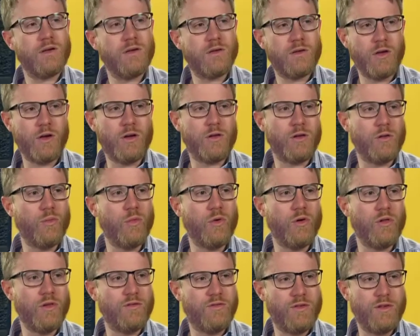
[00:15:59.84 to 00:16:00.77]
total
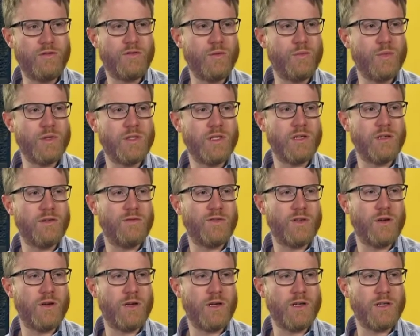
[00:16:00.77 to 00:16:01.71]
more than 50% of
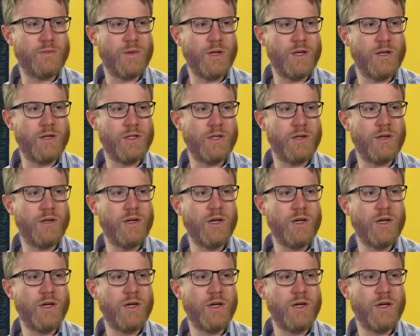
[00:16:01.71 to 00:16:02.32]
total expenditure.